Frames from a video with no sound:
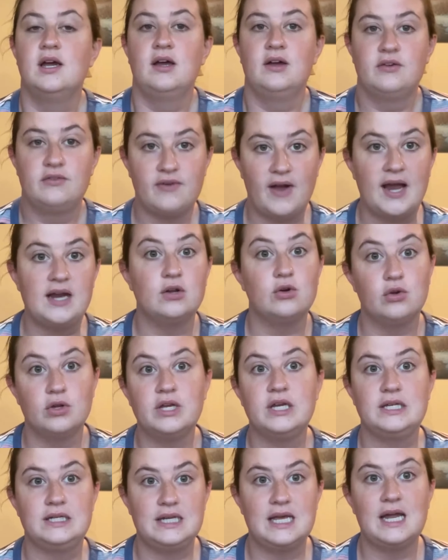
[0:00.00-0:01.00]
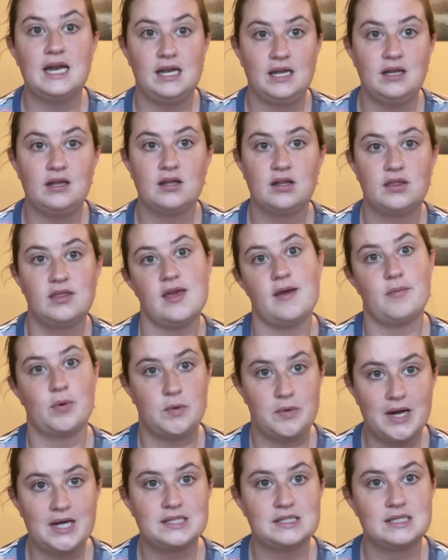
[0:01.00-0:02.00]
vital in getting them
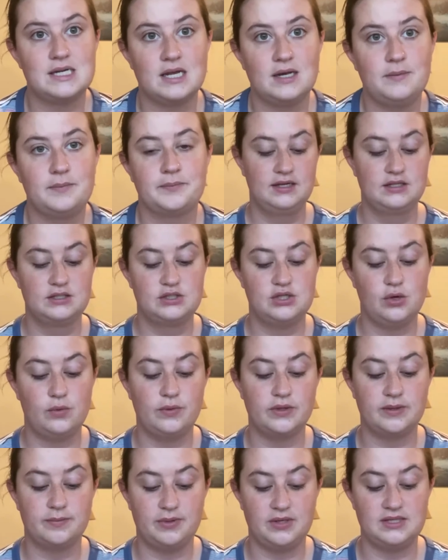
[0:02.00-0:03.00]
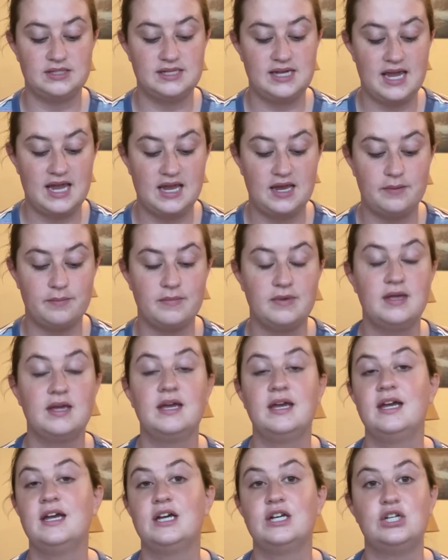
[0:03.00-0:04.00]
arrested. So when the police came,
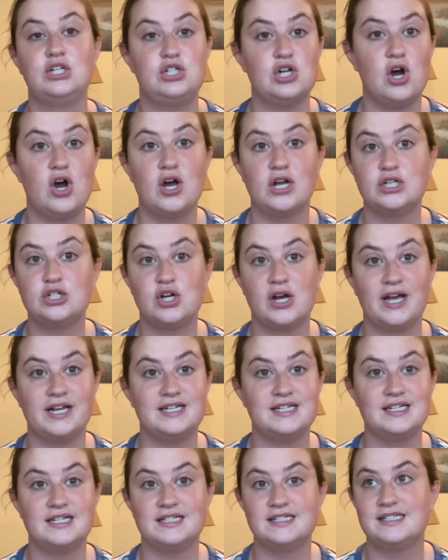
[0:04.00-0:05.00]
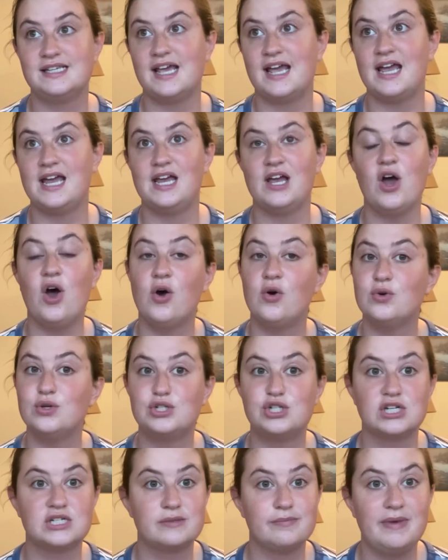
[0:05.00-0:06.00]
John tried to say, oh, it was
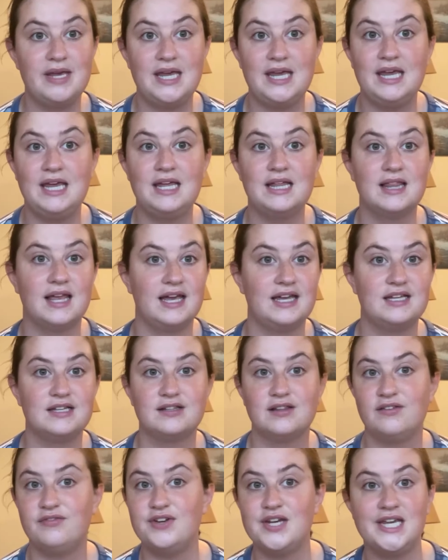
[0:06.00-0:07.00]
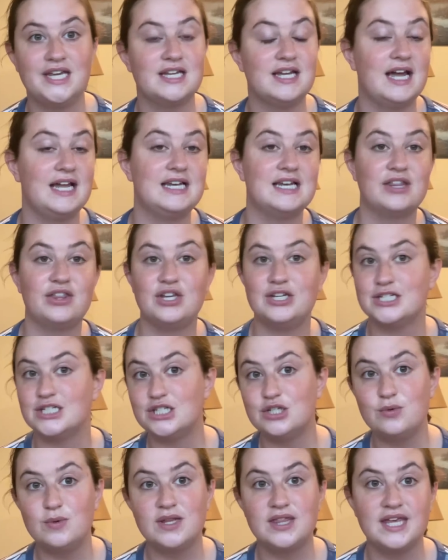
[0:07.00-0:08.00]
just me, like Lavinia had nothing to
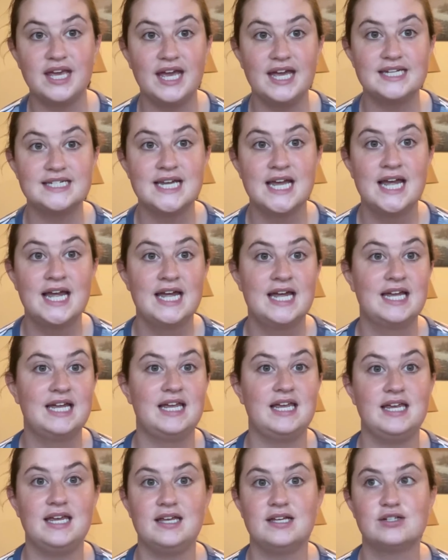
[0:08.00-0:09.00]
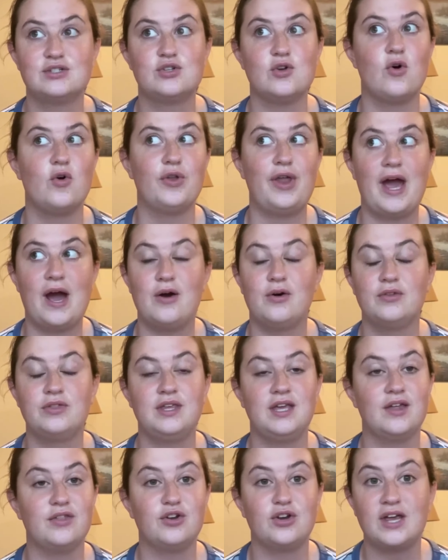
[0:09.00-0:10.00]
do with it. He sold out
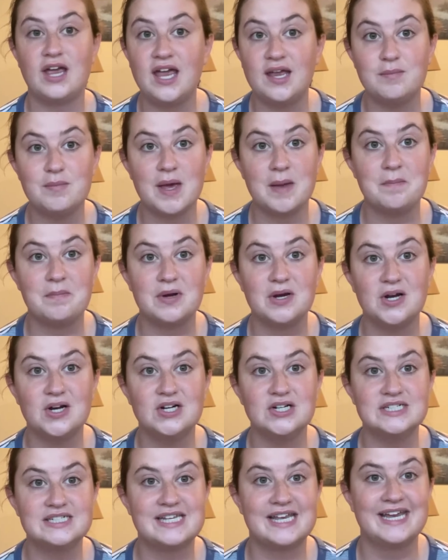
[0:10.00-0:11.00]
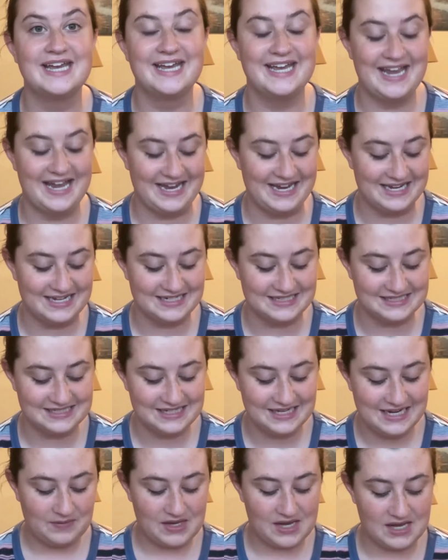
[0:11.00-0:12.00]
the other gang members, and
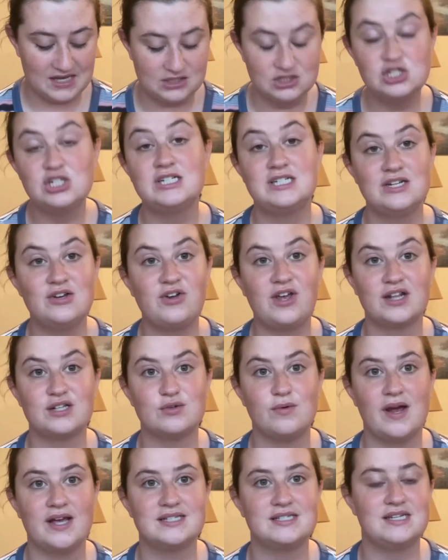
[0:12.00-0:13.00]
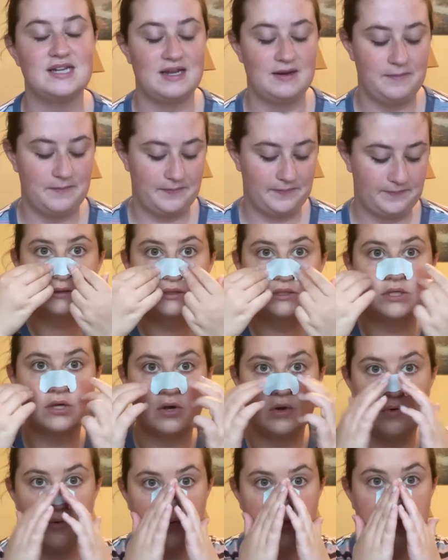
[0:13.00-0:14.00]
she still gets arrested.
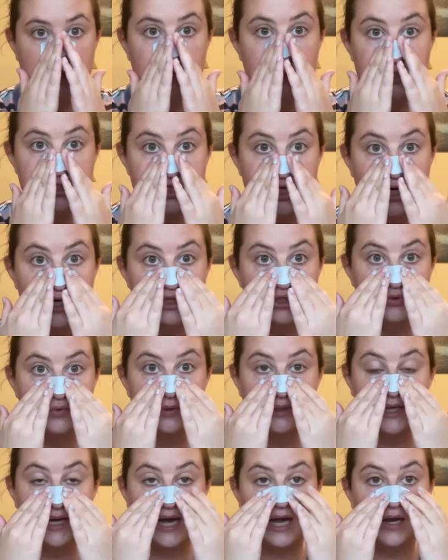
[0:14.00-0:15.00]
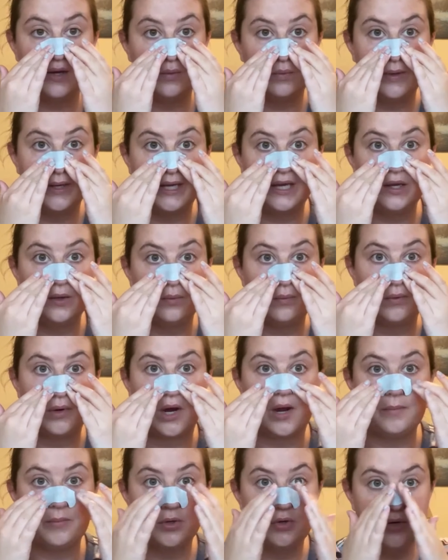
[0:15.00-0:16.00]
So they were charged with highway
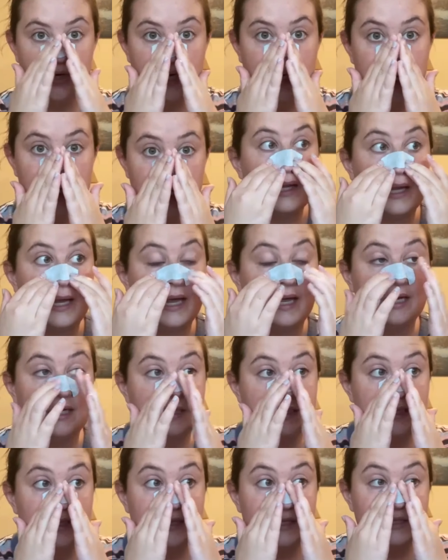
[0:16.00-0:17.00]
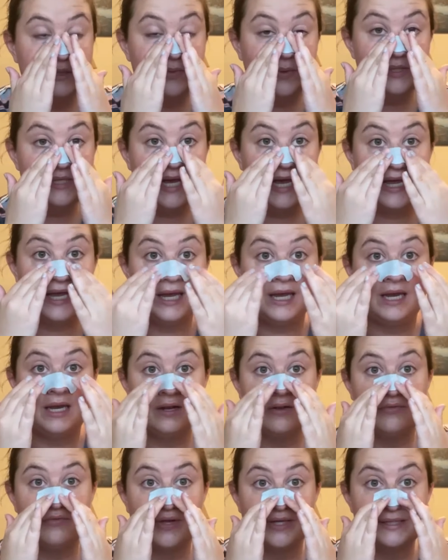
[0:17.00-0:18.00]
robbery, and this was a hanging
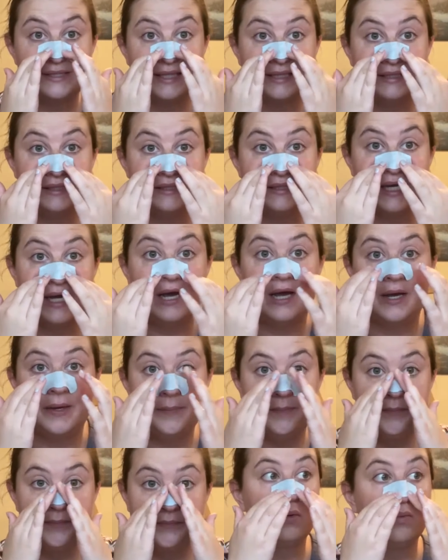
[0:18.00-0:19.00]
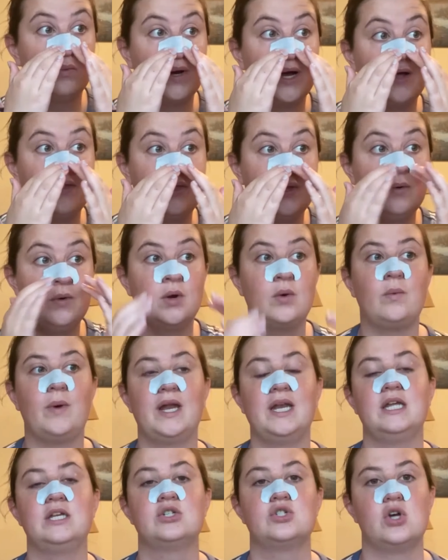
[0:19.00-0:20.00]
offense at the time. While they were
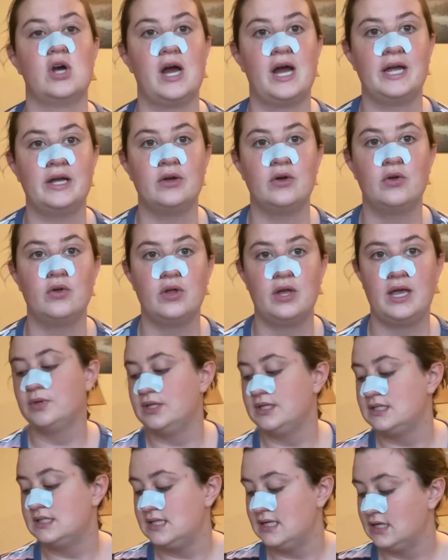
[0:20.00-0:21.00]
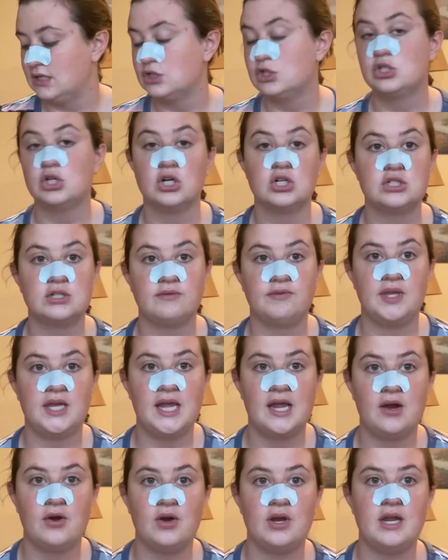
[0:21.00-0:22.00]
awaiting trial, police did a search of the
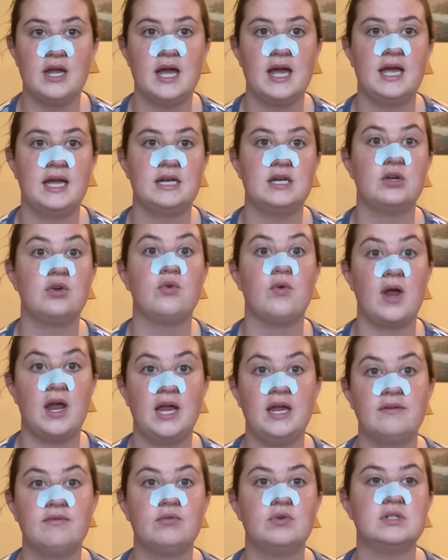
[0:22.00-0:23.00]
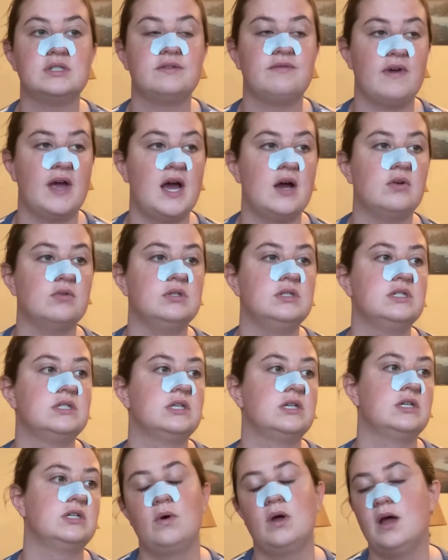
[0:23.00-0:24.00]
area, and a grave was found
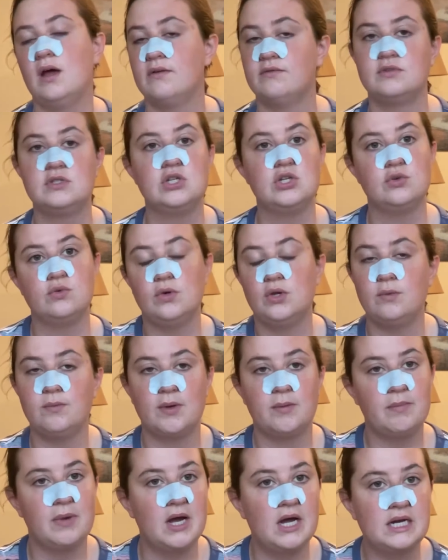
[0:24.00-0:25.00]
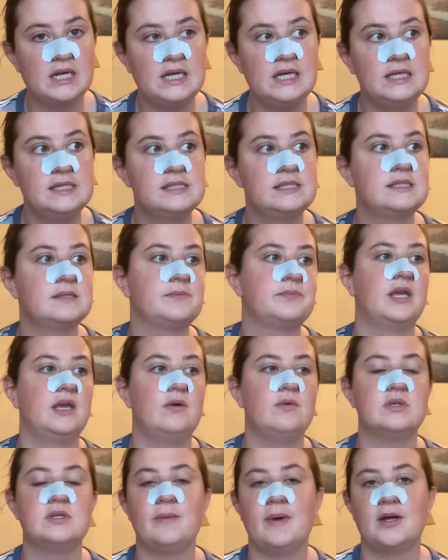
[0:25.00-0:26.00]
of 2 human bodies. It
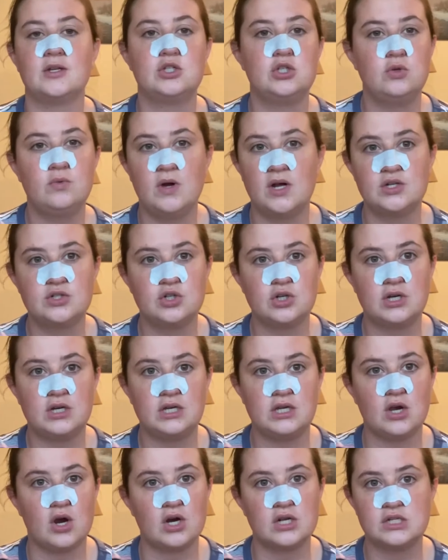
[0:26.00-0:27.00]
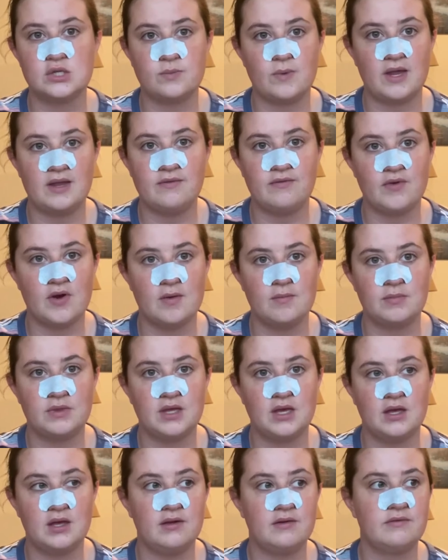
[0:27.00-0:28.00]
was about 200 yards away from
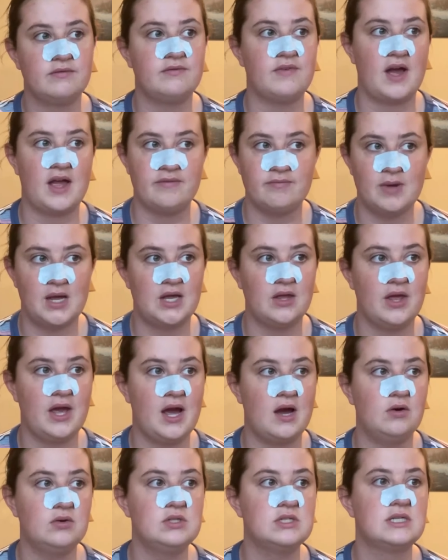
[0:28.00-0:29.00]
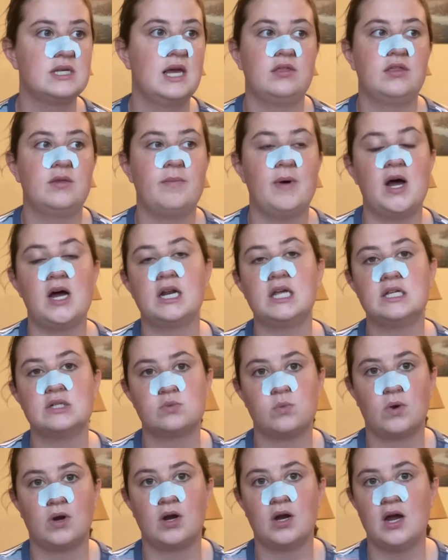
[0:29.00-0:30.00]
the 5 Mile house. The bodies
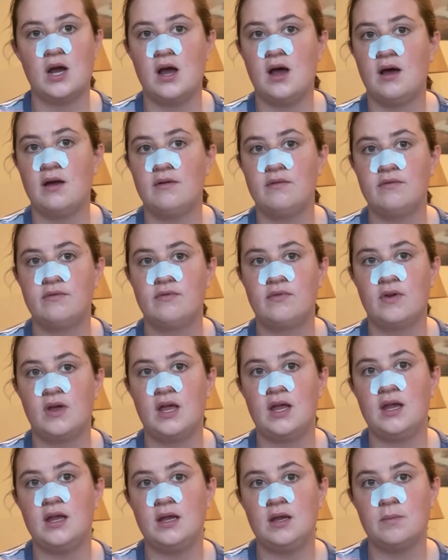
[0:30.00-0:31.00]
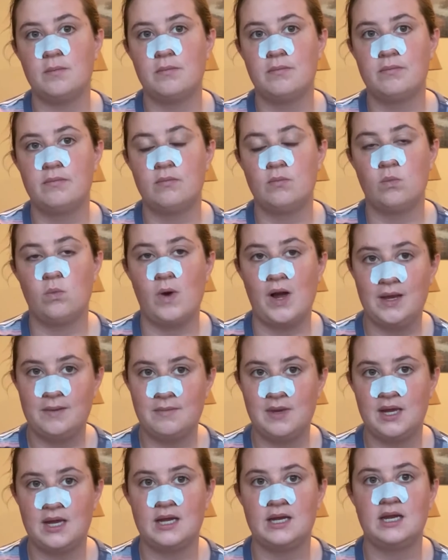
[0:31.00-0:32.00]
were of a white
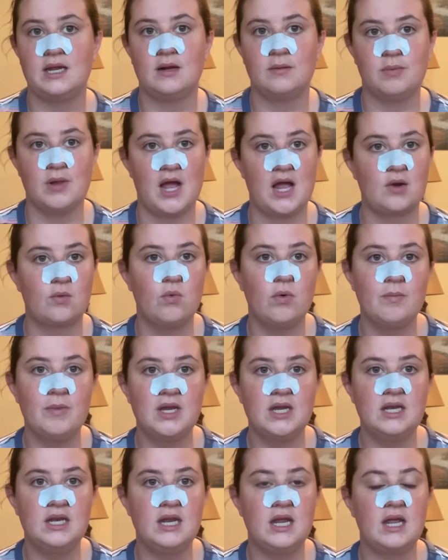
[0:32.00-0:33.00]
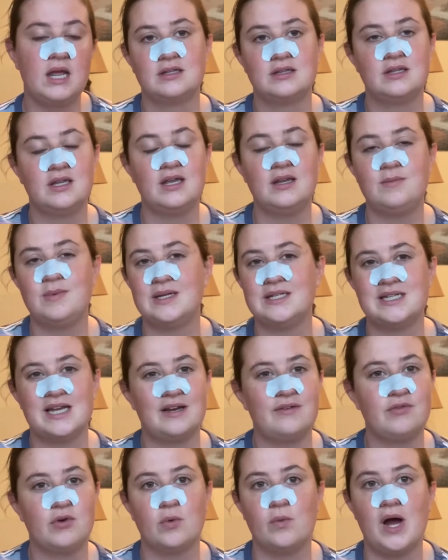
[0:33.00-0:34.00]
man and a black woman. They'd been dead
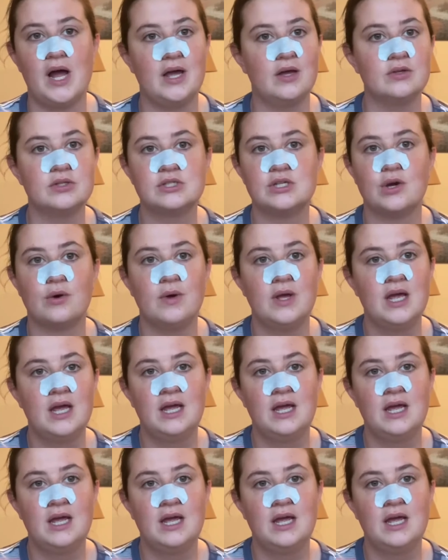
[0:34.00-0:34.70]
for a while, so